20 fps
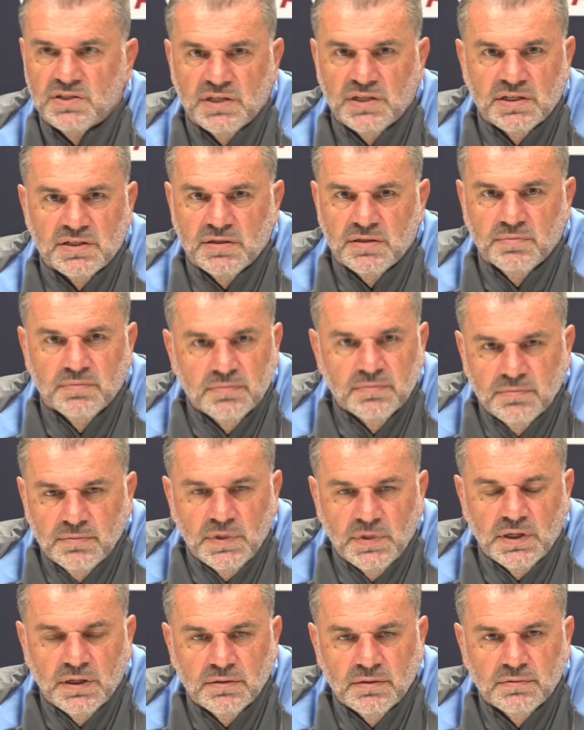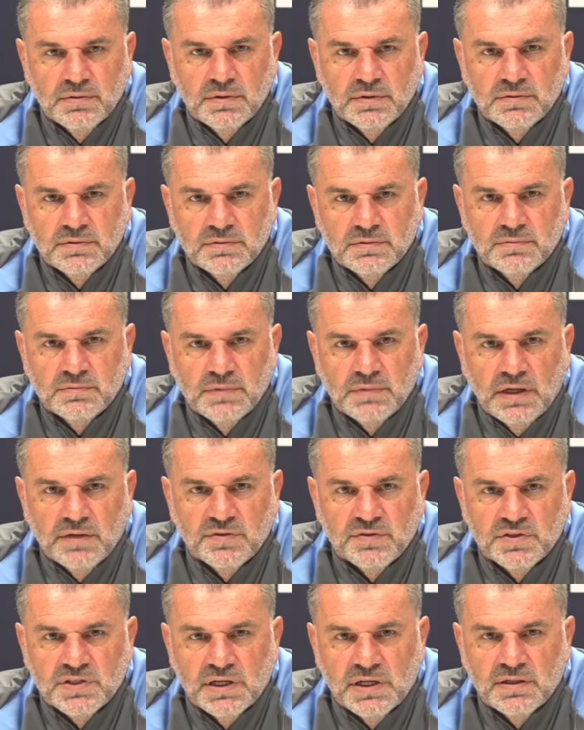assess him, you know,
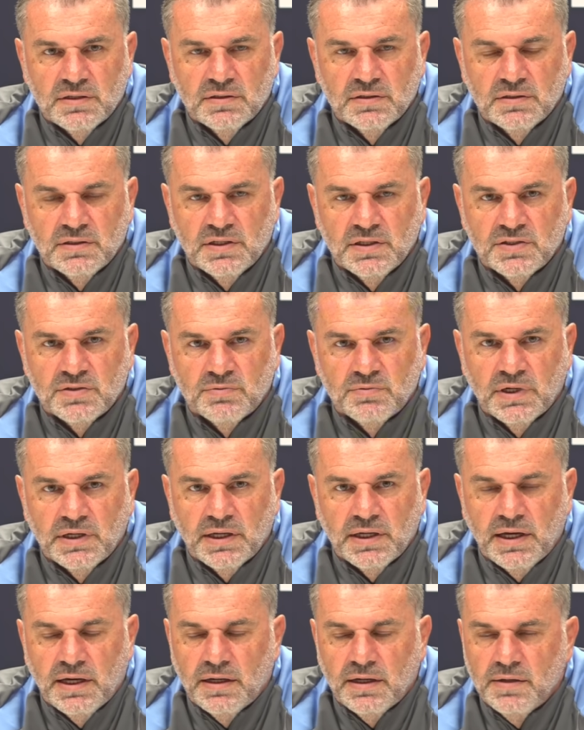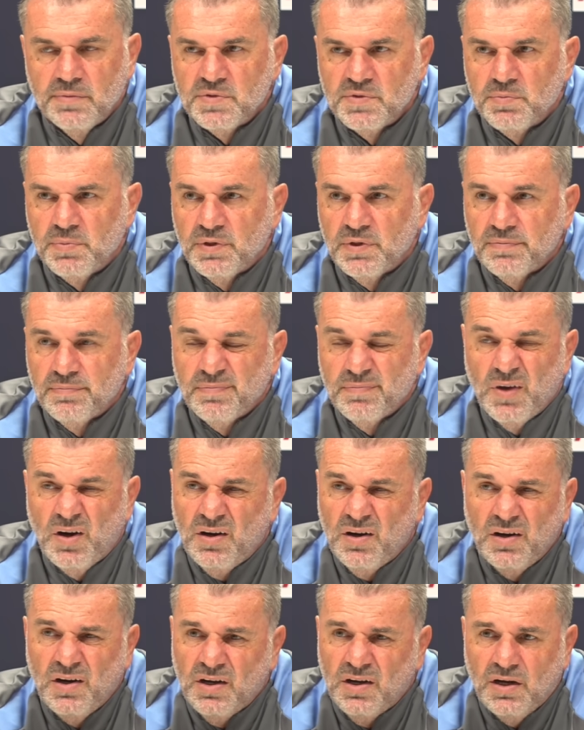after he's had a decent run of games. But
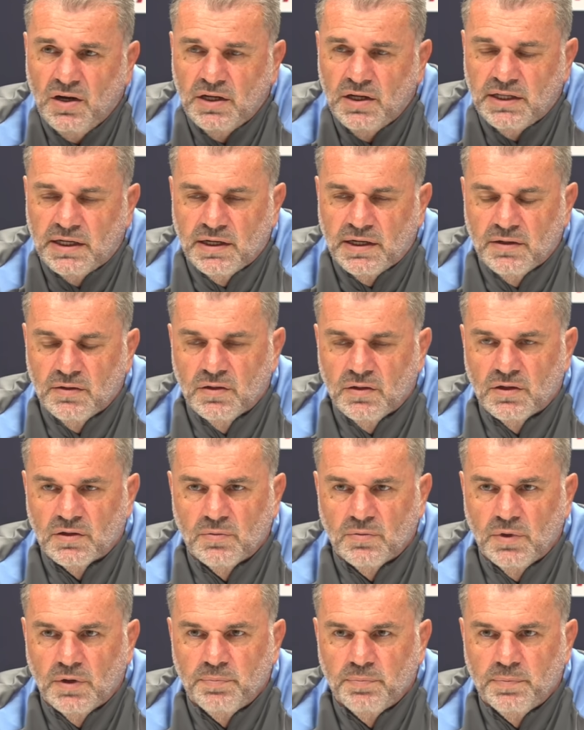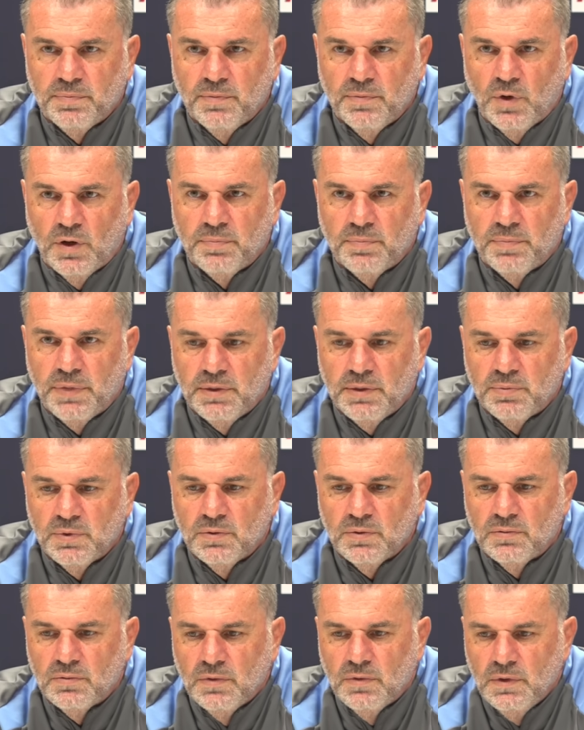I don't know, like, why
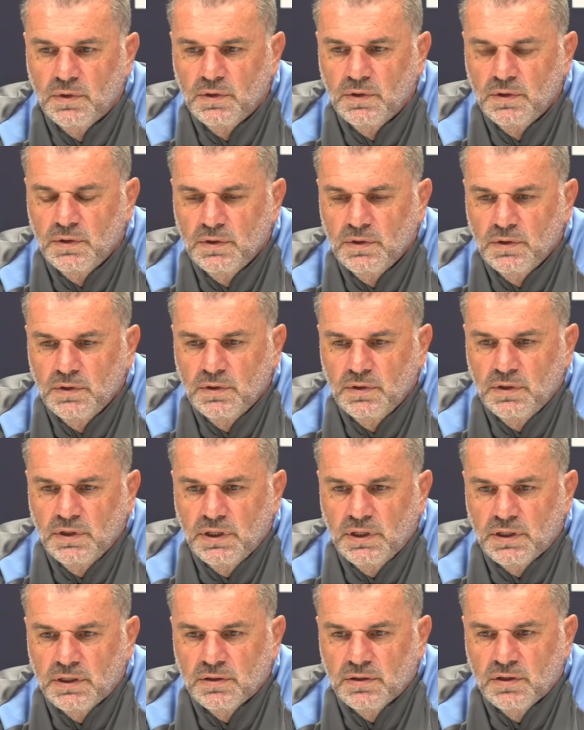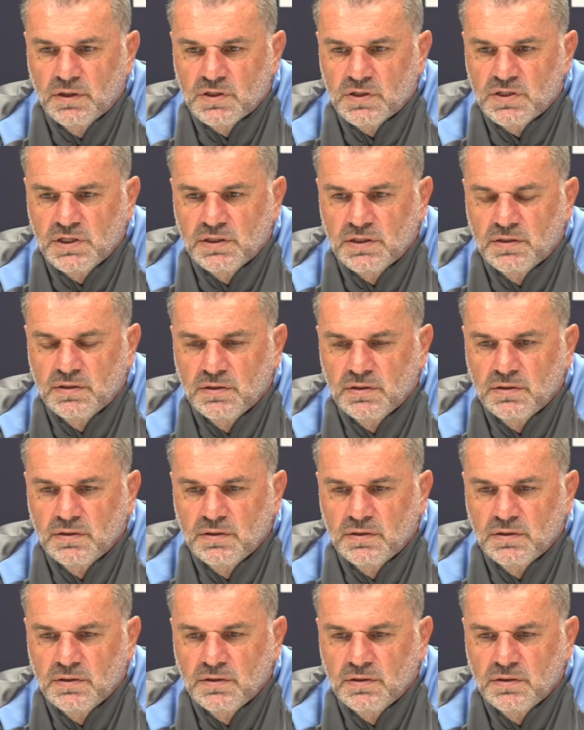people, you know, like I said,